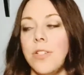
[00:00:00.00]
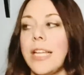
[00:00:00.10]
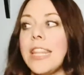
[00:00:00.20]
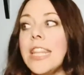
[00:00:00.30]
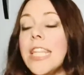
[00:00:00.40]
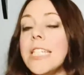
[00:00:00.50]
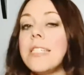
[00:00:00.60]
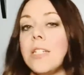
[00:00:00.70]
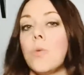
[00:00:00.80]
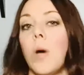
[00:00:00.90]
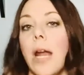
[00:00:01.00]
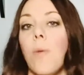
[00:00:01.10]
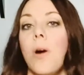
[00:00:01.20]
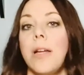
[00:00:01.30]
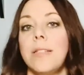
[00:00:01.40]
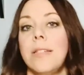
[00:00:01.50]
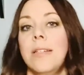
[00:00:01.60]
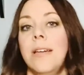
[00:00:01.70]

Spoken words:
You're like, this is what I want.